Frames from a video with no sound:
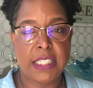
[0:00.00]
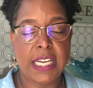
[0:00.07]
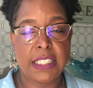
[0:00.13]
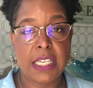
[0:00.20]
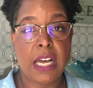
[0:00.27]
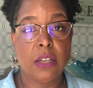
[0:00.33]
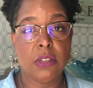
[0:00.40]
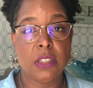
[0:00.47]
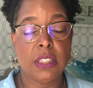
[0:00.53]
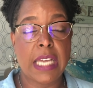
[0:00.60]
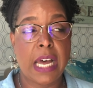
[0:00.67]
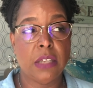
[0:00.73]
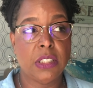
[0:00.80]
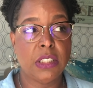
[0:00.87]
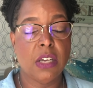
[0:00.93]
That's how,
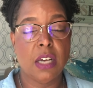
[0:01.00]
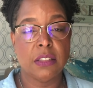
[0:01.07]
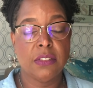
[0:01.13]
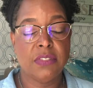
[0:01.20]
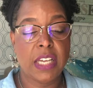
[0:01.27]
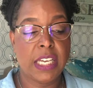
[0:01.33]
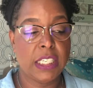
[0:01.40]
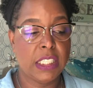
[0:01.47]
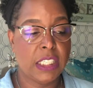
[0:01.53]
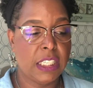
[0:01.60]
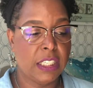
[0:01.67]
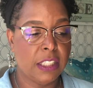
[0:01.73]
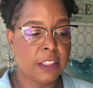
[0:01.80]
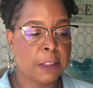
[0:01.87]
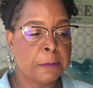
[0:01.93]
how detoxifying it
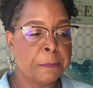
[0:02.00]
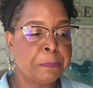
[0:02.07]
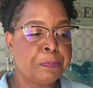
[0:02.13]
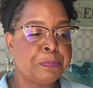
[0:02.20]
is.